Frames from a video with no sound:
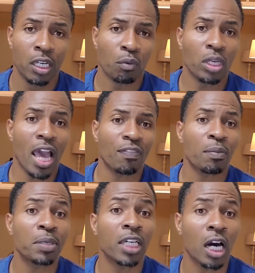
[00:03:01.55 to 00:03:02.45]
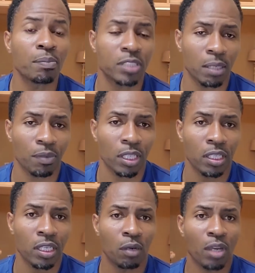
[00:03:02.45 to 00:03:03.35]
we have to become something.
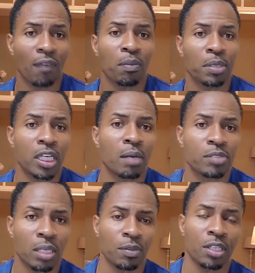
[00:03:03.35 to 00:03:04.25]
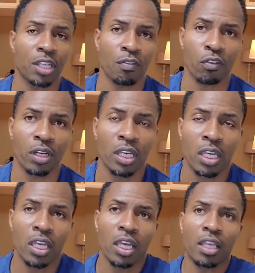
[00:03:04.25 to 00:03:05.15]
We have to become something different.
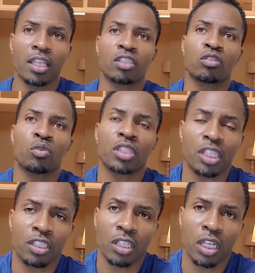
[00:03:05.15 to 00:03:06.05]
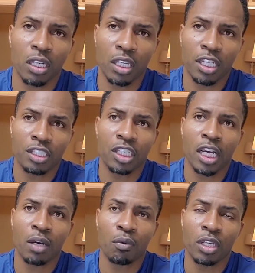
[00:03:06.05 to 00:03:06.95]
And this is what this is
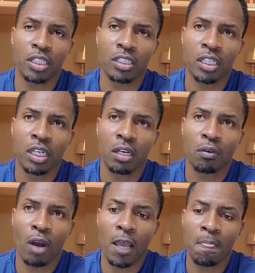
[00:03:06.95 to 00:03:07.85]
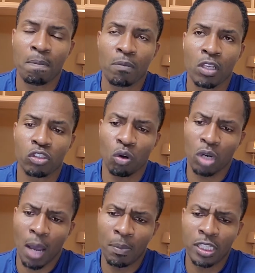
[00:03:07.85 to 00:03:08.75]
sharing with us, right? So
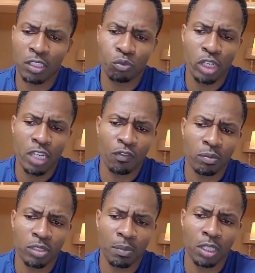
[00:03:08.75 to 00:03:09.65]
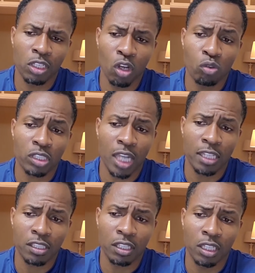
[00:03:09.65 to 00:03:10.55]
I'm gonna just read from some of the notes that I
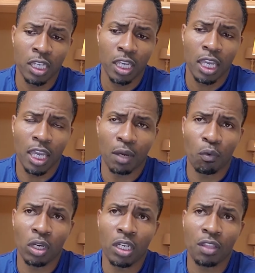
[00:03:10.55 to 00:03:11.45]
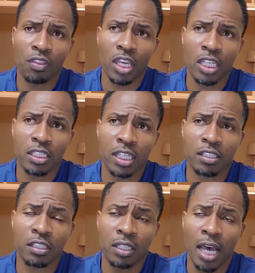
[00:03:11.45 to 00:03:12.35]
took. And one of the things that
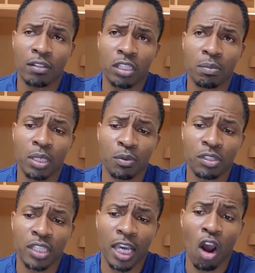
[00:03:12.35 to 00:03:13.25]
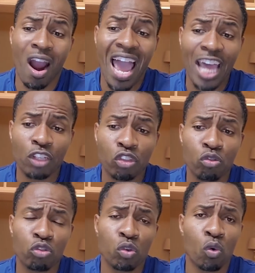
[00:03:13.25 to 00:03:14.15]
stood out to me was saying our
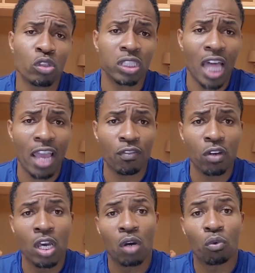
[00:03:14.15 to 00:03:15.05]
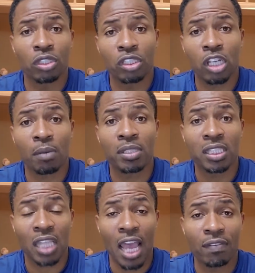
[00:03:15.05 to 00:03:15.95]
attitude towards life will determine
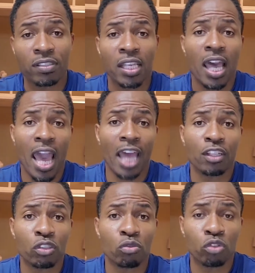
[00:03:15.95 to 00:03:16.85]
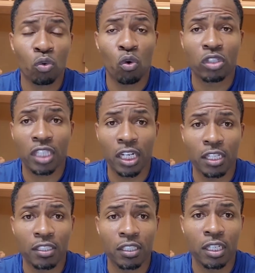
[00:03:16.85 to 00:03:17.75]
life's attitude towards
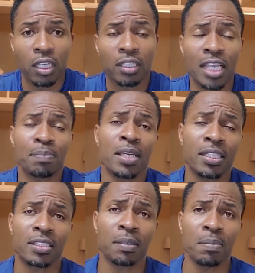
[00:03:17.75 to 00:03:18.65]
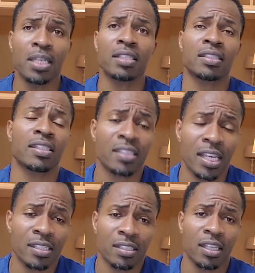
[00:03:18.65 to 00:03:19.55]
us. That means, to me,
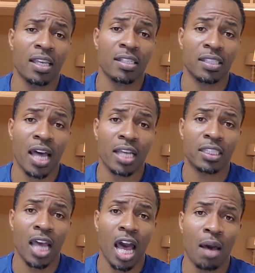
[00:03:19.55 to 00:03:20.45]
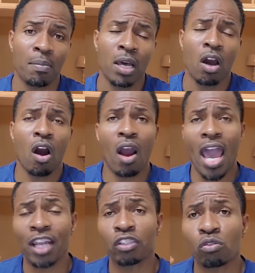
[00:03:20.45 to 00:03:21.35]
success is an inside job. Our
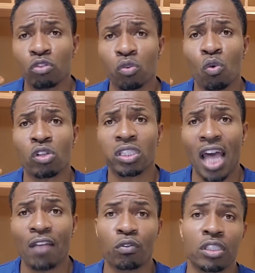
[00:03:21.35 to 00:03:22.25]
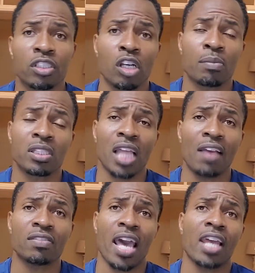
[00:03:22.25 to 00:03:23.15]
attitude towards life will determine
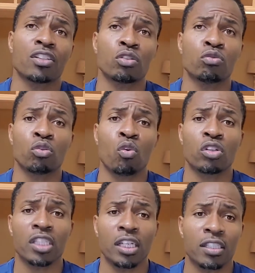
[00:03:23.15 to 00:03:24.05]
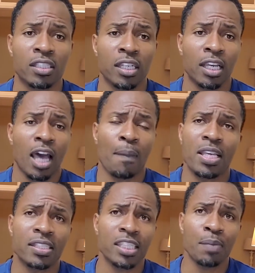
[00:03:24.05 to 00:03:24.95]
life's attitude towards us. I mean,
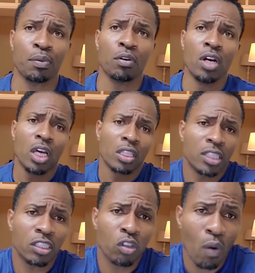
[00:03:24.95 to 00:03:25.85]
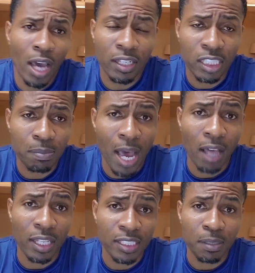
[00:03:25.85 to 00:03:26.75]
it's simple. Just go out and
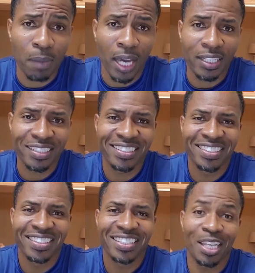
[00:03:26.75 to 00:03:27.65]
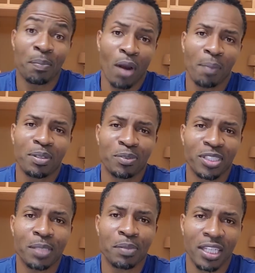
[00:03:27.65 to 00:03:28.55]
smile at somebody. They'll probably
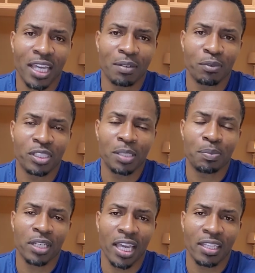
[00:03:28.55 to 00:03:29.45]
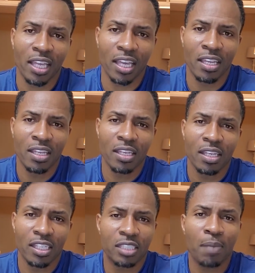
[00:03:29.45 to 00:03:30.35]
reciprocate that
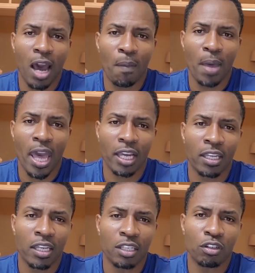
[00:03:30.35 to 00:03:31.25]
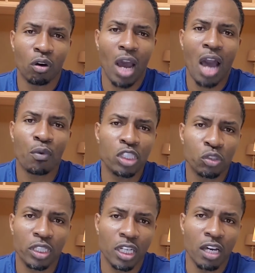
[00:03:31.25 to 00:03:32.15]
and smile back. You know, how we
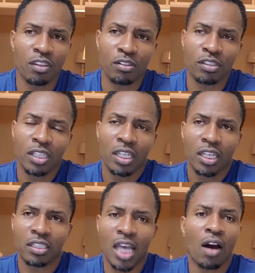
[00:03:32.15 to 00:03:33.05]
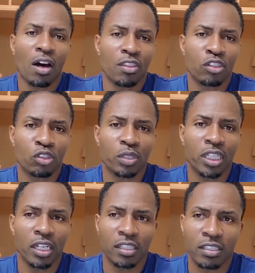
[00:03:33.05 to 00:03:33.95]
treat others is how others treat
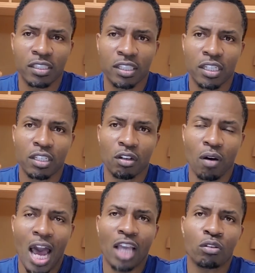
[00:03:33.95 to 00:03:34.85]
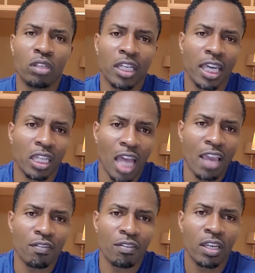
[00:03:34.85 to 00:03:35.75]
us. You know, how you look at
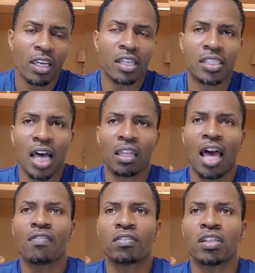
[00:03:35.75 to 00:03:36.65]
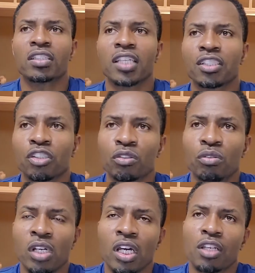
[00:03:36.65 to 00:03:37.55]
life is how life looks at you.
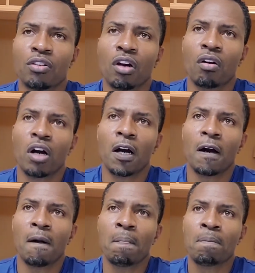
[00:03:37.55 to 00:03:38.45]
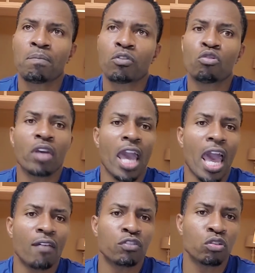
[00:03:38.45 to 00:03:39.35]
You know, you can
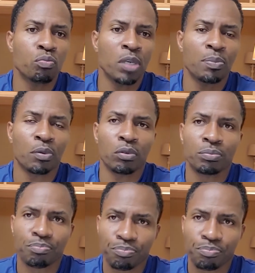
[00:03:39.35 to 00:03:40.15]
have two people